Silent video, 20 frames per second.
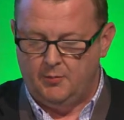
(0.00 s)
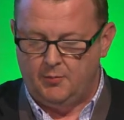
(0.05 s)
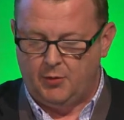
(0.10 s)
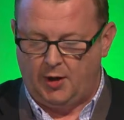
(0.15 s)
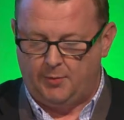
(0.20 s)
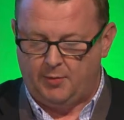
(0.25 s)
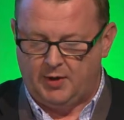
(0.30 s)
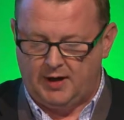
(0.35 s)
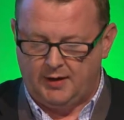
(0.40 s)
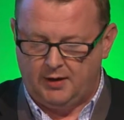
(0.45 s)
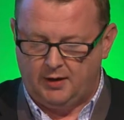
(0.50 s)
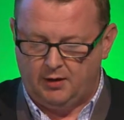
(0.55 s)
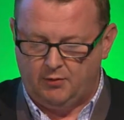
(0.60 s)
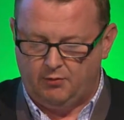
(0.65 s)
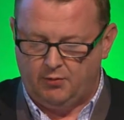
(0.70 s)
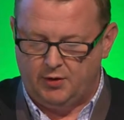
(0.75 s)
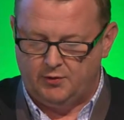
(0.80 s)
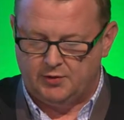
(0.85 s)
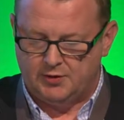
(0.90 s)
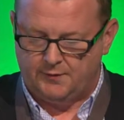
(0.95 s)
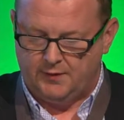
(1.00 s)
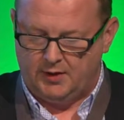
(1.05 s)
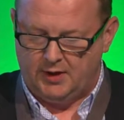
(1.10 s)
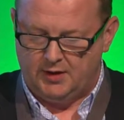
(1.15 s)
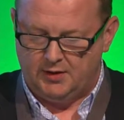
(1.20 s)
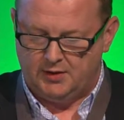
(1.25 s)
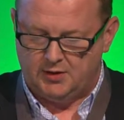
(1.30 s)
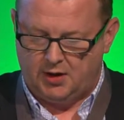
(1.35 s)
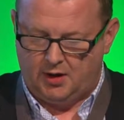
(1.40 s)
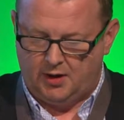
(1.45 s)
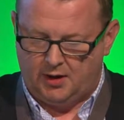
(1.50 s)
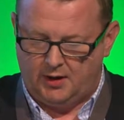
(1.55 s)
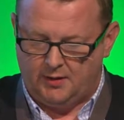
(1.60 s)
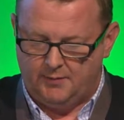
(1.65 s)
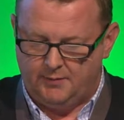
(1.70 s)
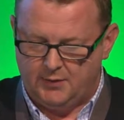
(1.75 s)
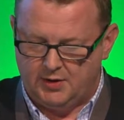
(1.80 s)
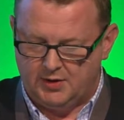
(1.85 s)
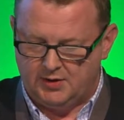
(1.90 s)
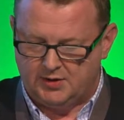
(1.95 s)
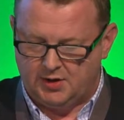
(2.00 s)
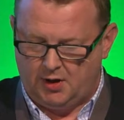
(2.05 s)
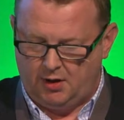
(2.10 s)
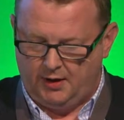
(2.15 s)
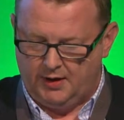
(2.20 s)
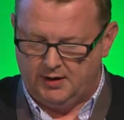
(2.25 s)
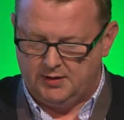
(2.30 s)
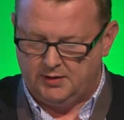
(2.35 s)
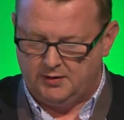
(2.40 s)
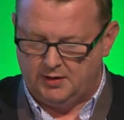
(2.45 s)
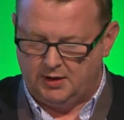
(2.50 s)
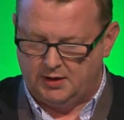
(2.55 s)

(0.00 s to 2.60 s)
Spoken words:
By planning the routes for the entire site,